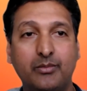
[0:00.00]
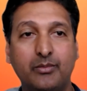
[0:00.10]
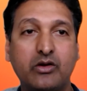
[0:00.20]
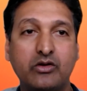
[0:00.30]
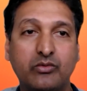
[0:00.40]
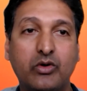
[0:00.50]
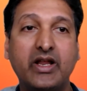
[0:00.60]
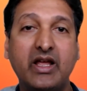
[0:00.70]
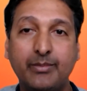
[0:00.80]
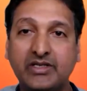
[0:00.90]
because
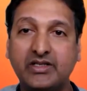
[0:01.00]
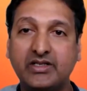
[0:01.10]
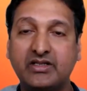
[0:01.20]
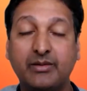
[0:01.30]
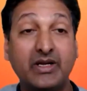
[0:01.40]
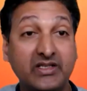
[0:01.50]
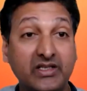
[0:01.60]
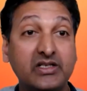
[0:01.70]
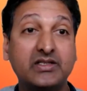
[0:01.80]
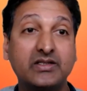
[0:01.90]
what happens is the
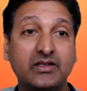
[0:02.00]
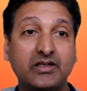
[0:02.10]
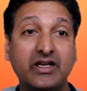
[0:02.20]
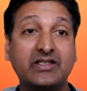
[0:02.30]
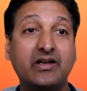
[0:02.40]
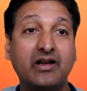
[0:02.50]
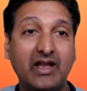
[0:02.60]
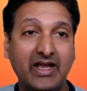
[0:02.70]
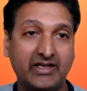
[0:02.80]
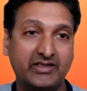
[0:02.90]
muscles gets
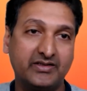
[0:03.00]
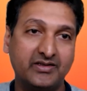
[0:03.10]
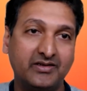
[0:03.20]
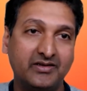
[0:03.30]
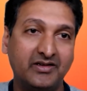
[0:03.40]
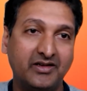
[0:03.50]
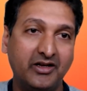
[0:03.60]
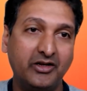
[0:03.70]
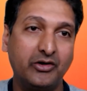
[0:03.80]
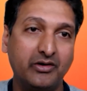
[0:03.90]
relaxed
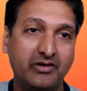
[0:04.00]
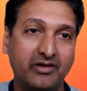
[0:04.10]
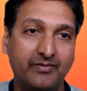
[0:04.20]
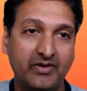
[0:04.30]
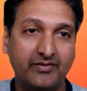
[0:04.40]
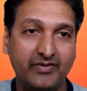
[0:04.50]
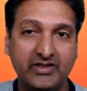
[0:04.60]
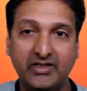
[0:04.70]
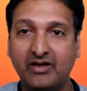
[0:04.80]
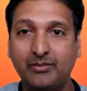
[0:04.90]
in the
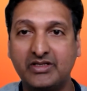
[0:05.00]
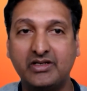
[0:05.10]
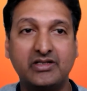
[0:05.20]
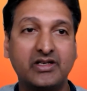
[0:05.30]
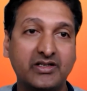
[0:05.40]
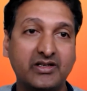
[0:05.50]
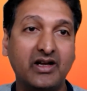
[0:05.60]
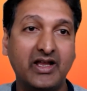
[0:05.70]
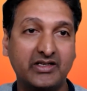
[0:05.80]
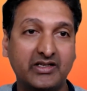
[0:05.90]
physical muscles gets
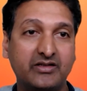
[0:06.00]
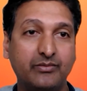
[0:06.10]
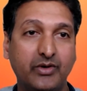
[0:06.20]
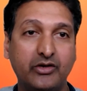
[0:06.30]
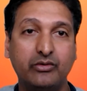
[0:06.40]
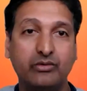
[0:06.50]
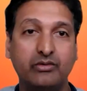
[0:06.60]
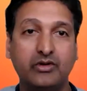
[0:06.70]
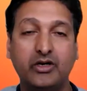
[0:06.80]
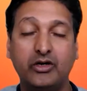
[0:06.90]
relaxed when
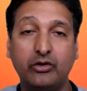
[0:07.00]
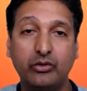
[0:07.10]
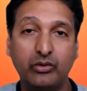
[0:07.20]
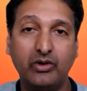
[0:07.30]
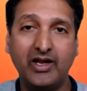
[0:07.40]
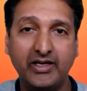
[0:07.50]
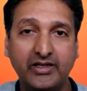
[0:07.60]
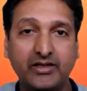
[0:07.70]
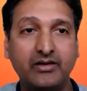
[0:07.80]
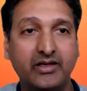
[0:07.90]
you do
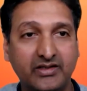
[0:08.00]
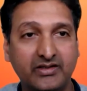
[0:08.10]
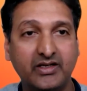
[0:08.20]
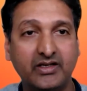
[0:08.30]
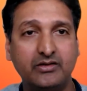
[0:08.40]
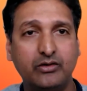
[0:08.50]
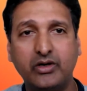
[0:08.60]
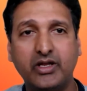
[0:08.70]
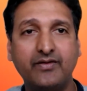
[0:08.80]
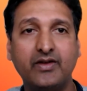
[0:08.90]
light exercise,
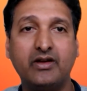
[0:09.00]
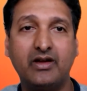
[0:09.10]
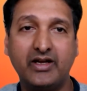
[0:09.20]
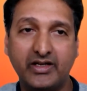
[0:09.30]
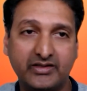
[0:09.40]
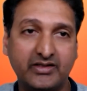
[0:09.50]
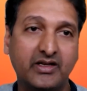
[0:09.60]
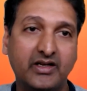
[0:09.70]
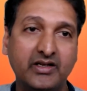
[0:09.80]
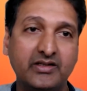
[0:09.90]
not heavy, light
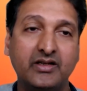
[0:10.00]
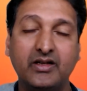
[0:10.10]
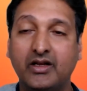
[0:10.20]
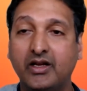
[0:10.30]
exercise.